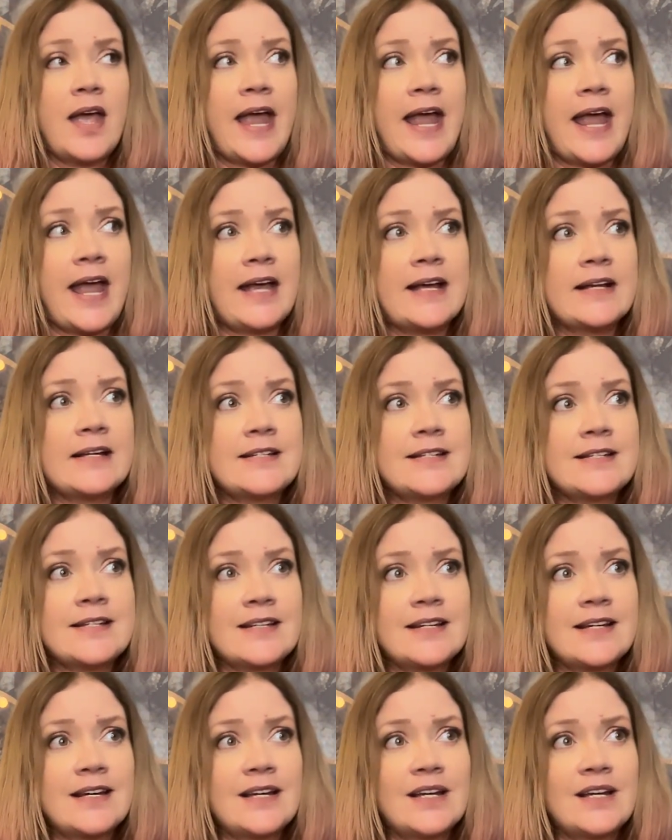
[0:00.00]
And
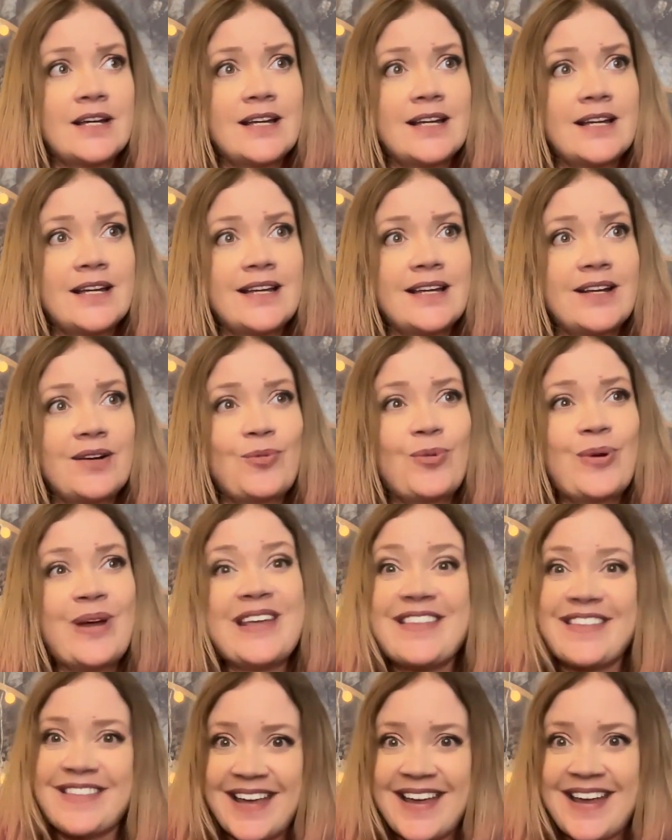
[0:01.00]

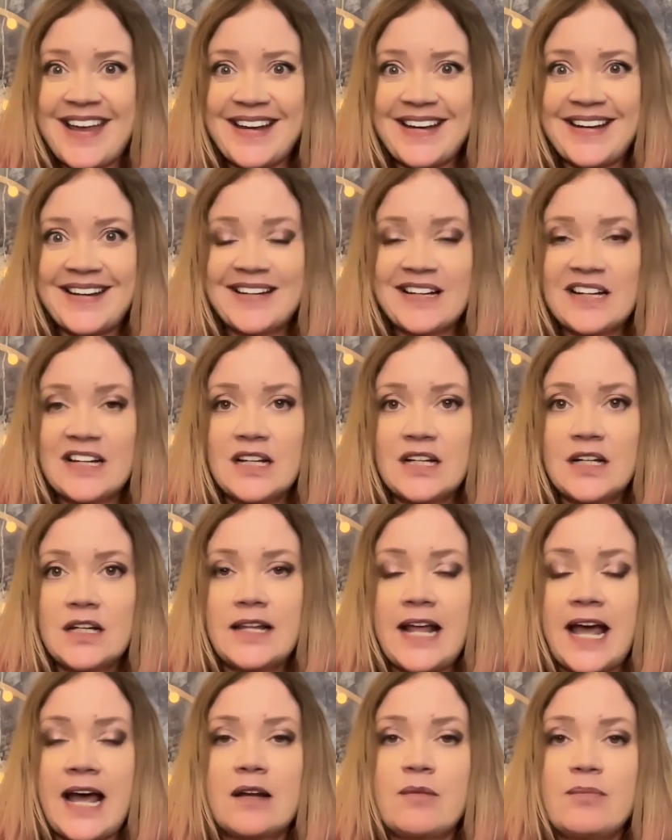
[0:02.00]
we think
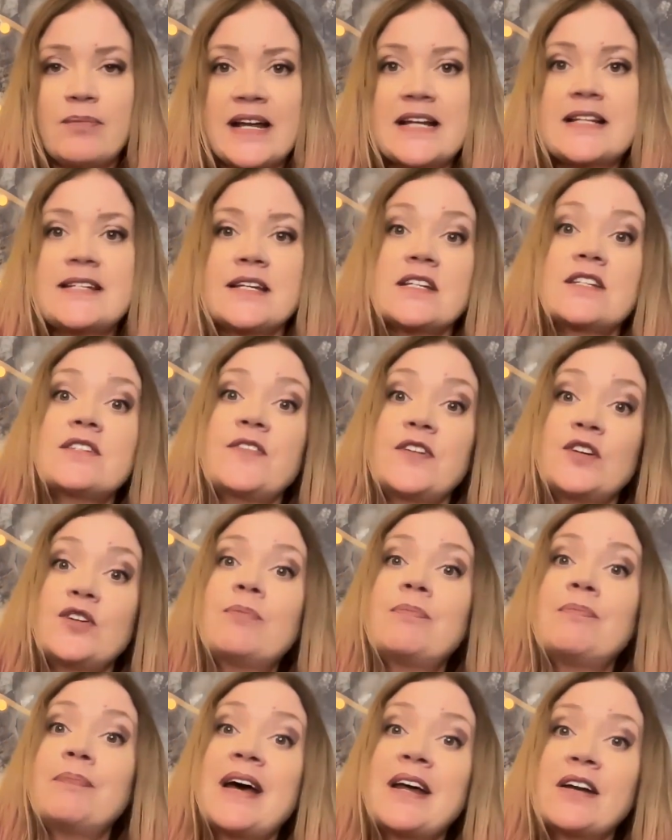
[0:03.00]
that makes us
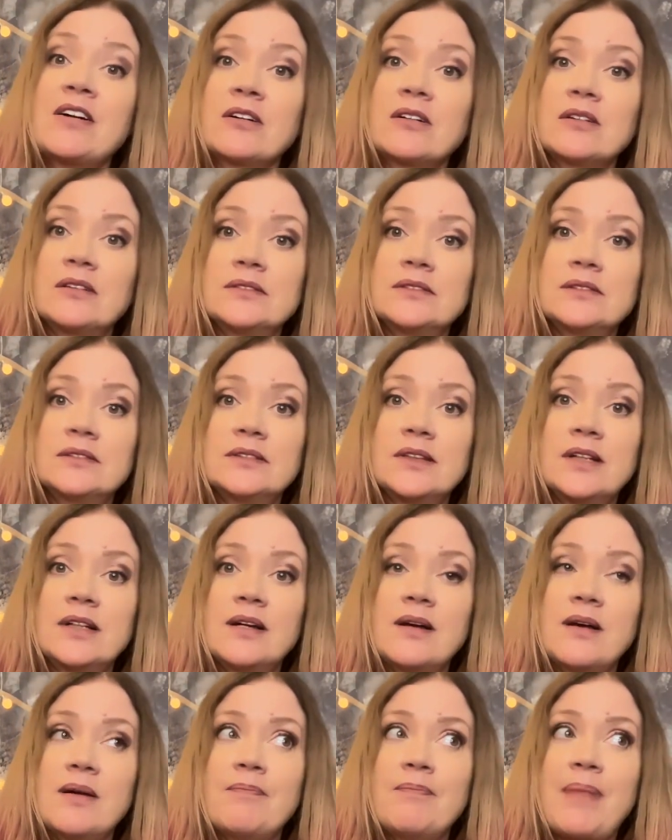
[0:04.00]
feel better
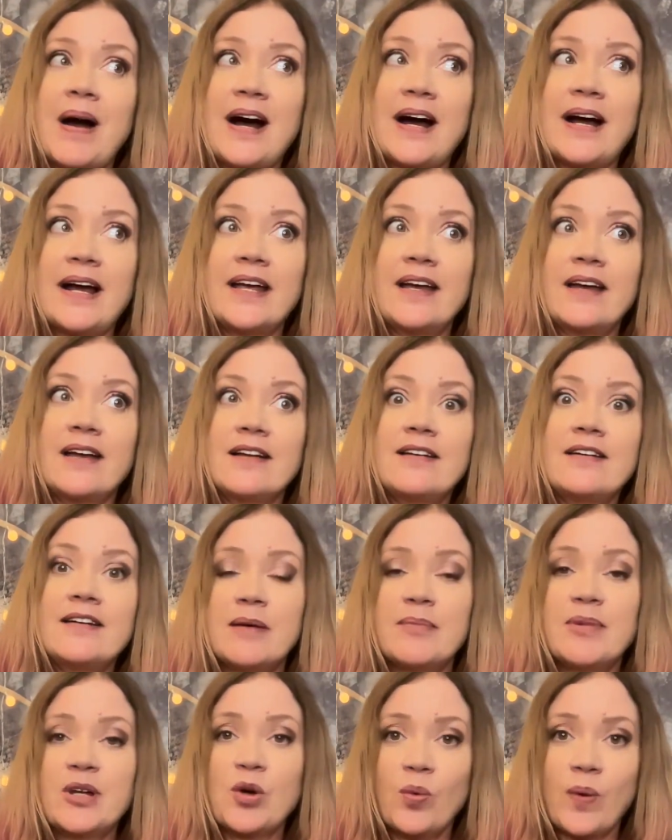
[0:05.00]
by
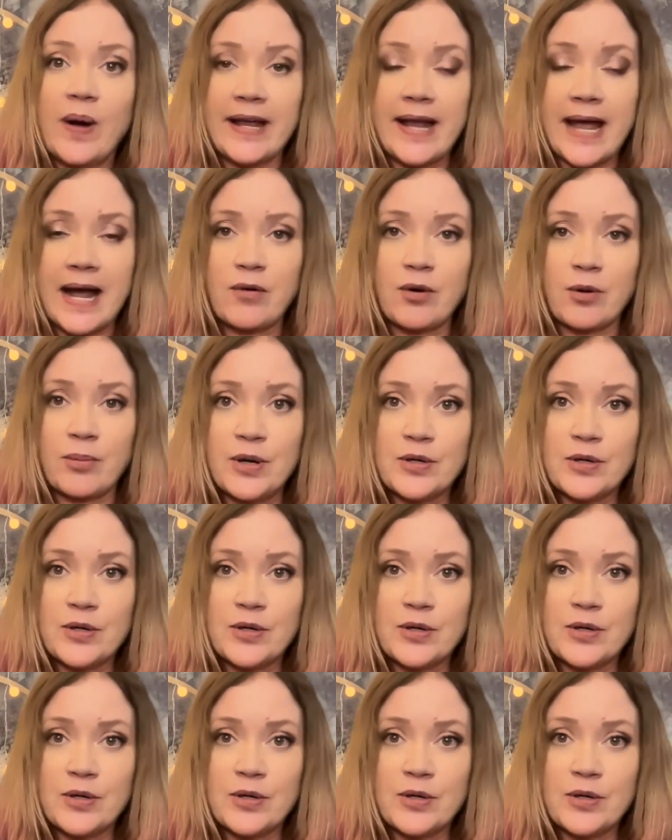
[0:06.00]
numbing away our